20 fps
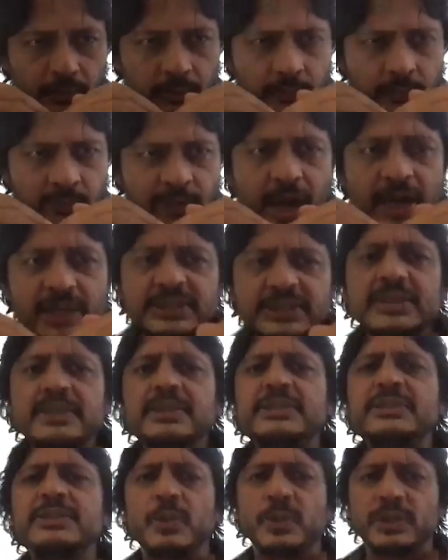vast in
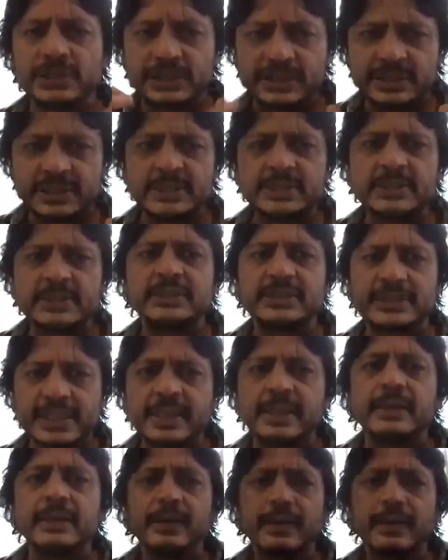its logistics and scale